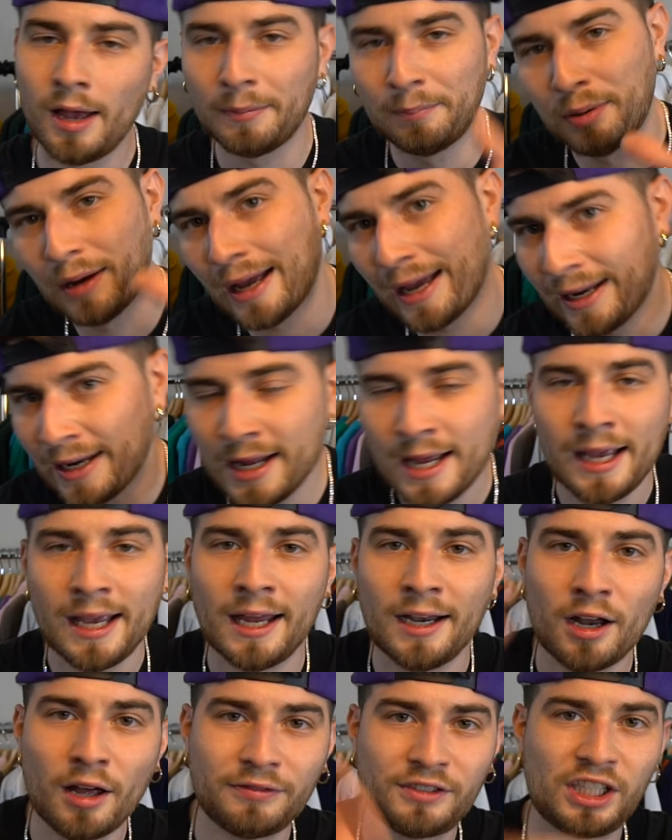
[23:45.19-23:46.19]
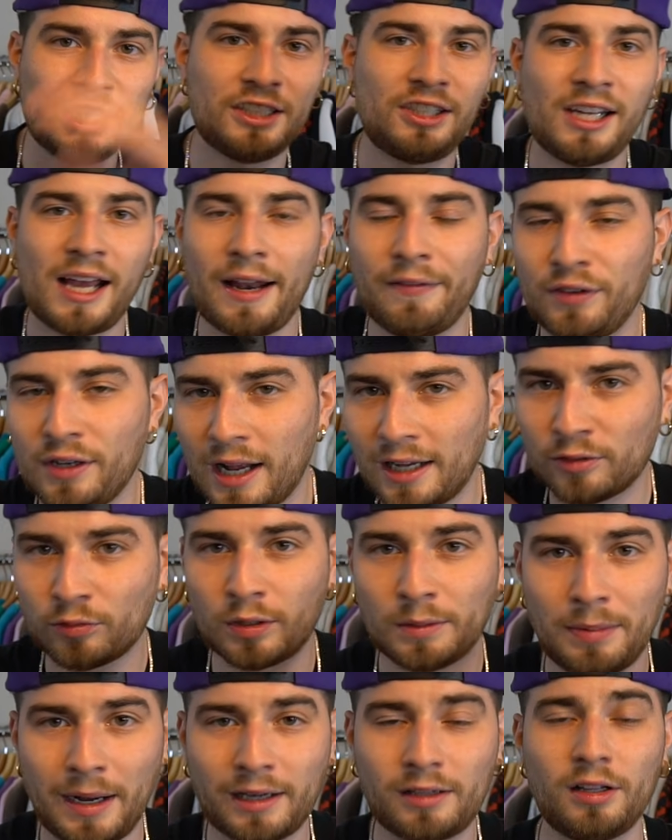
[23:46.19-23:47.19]
But enough chit chat. If you guys
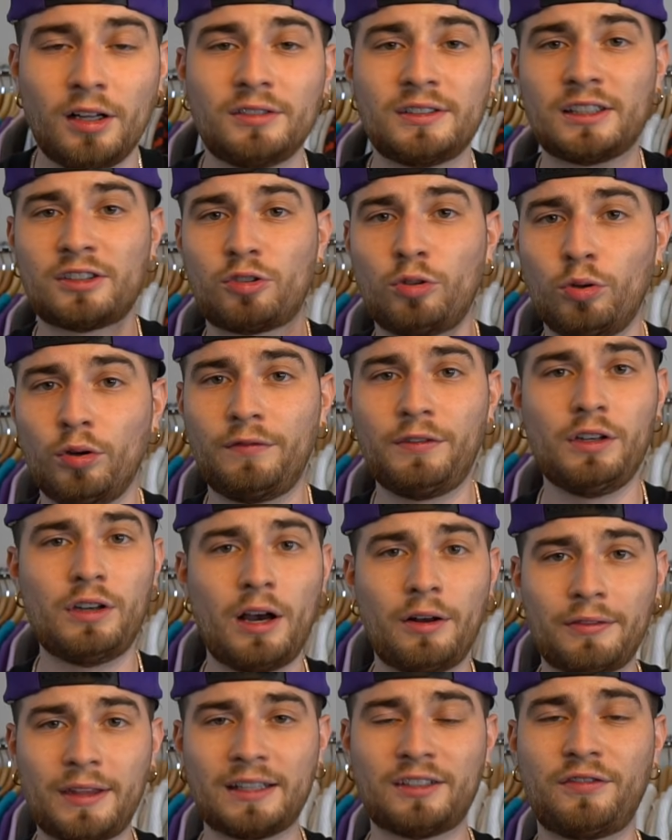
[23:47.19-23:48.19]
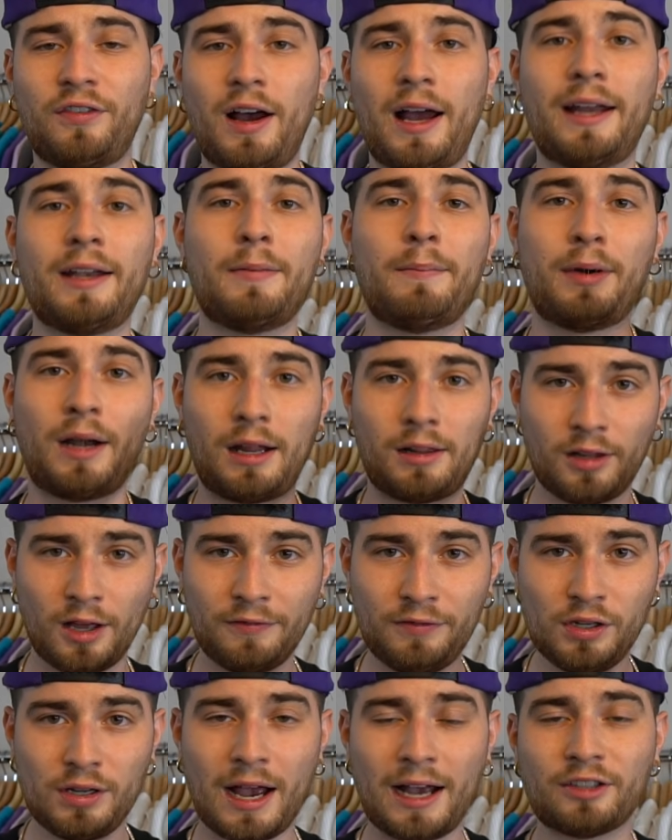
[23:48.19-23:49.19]
want to buy clothes, that's cool. If you don't, that's fine. But I
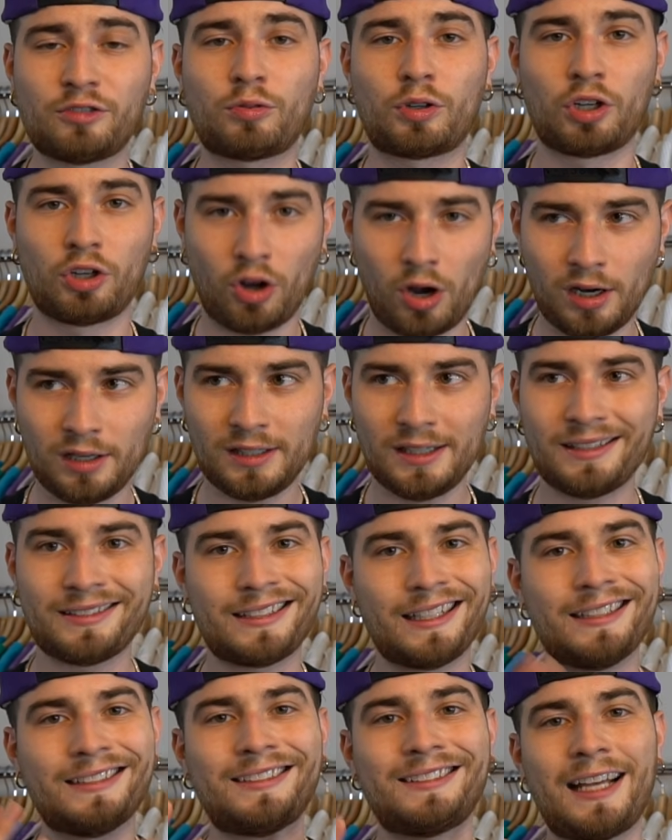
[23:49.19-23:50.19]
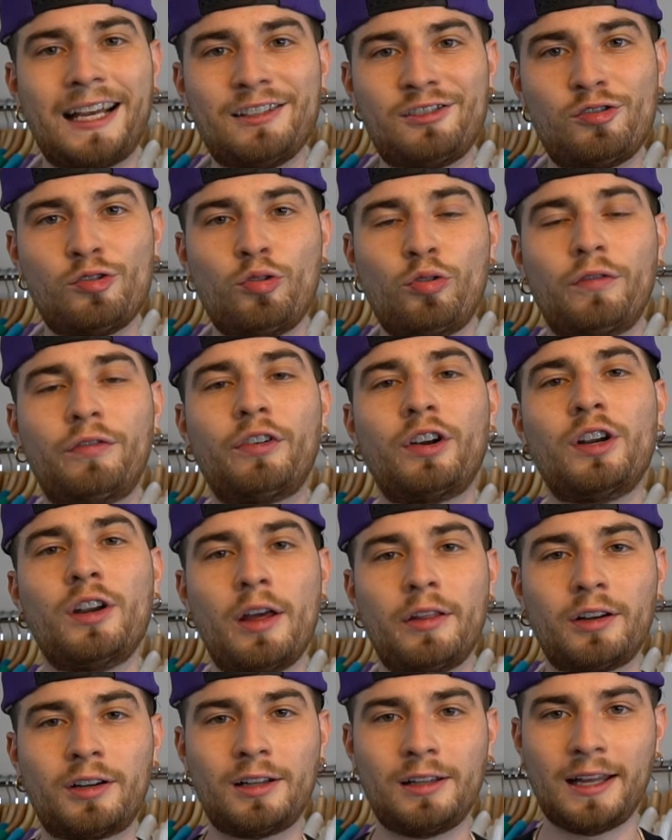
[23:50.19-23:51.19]
love you guys regardless, and stay tuned for
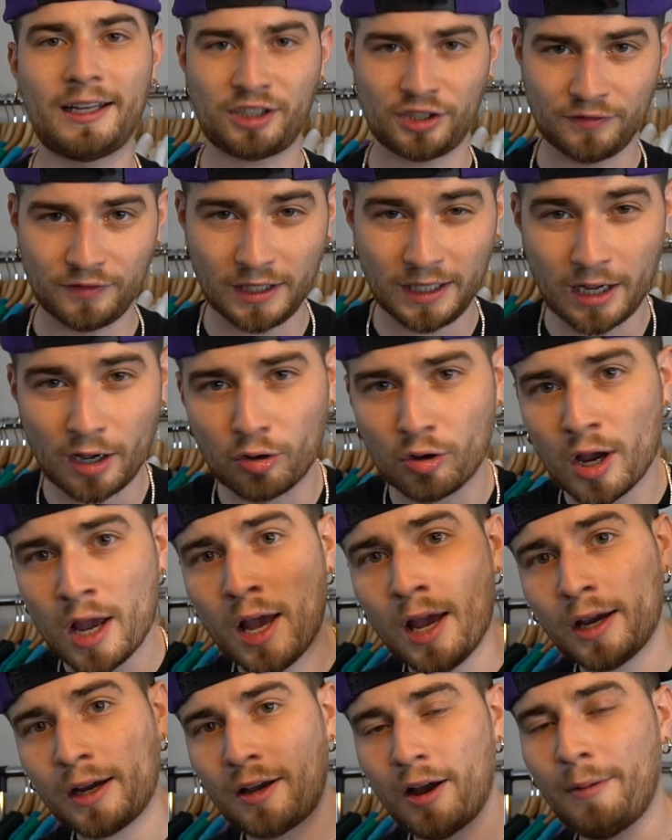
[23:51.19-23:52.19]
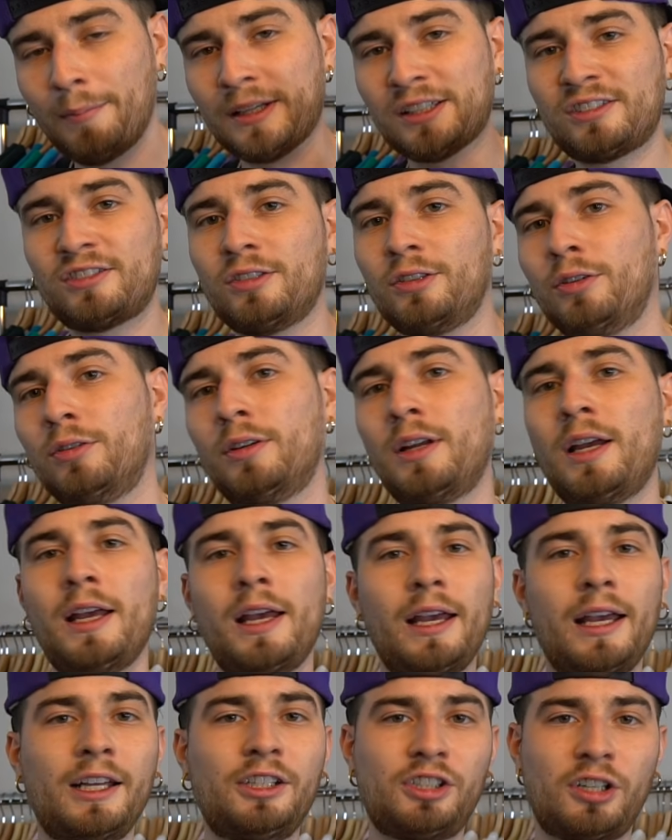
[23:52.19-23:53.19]
another collection video coming soon.
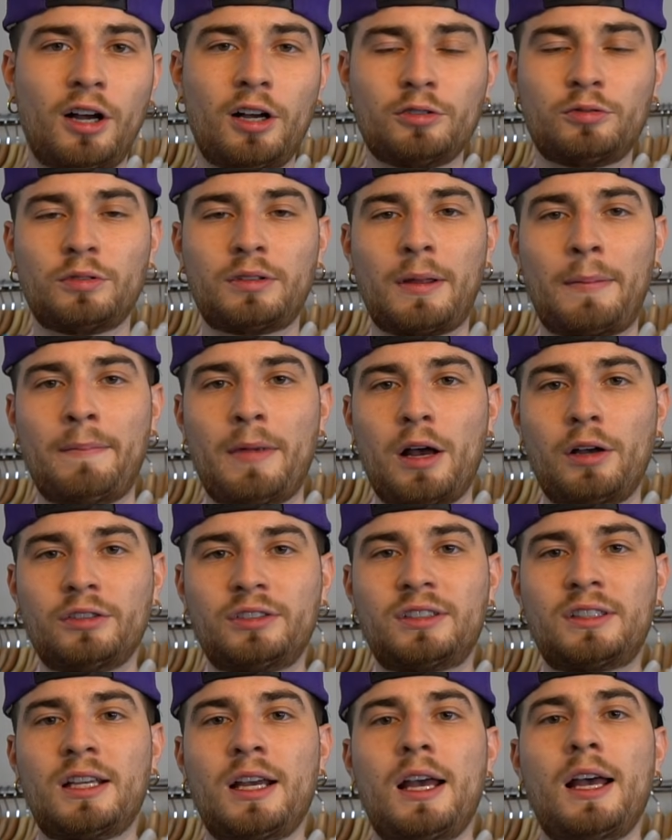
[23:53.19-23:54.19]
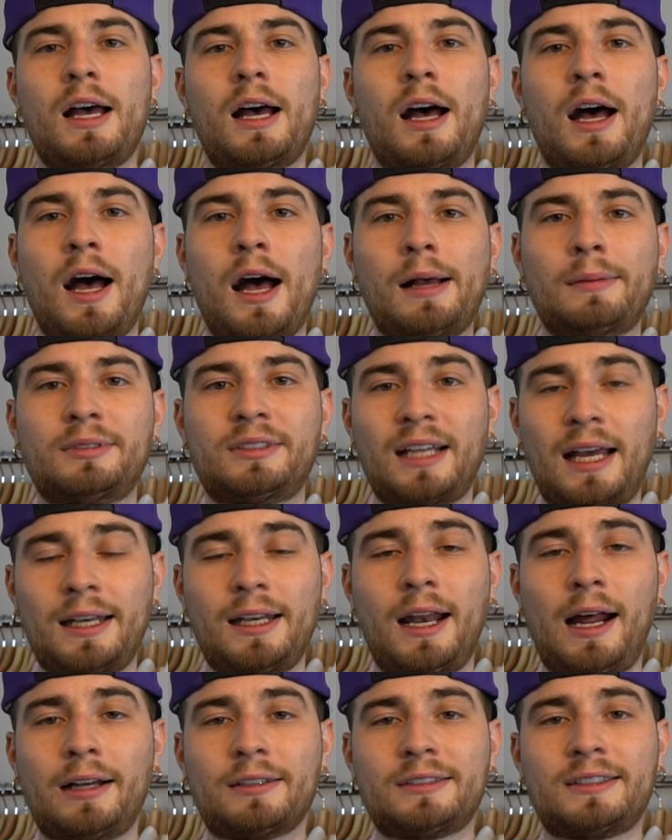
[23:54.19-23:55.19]
It's your host with the most. Um,
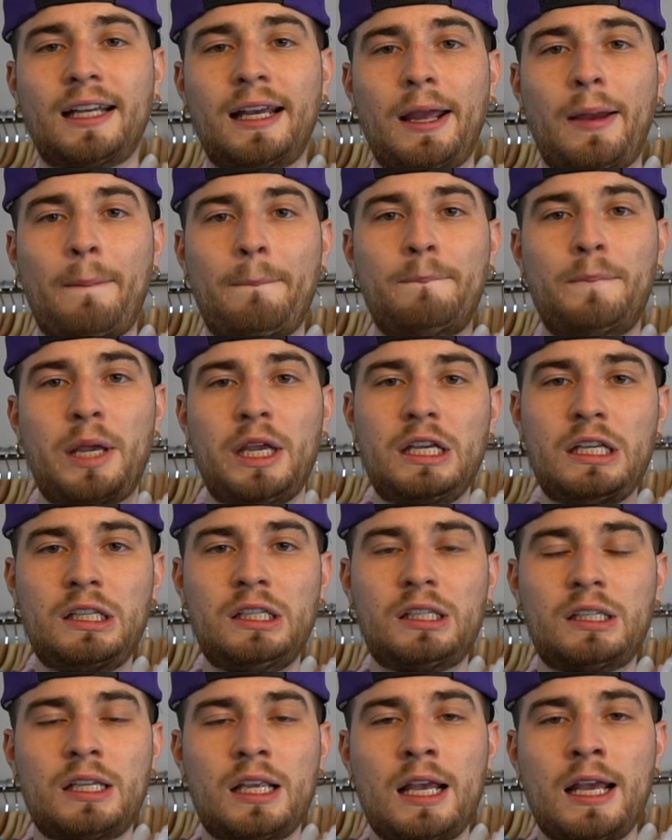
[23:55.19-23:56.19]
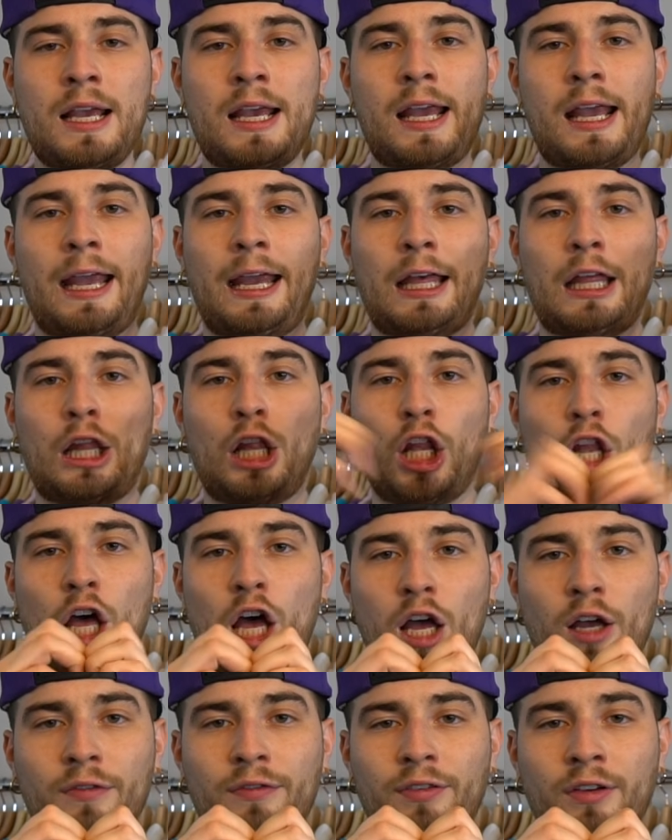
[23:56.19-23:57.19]
signing out, saying peace and
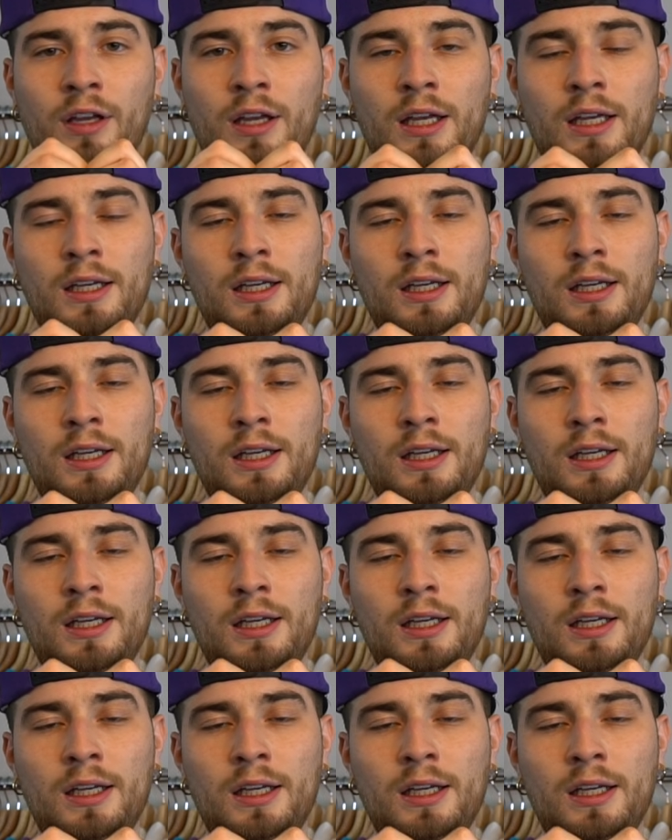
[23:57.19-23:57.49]
love.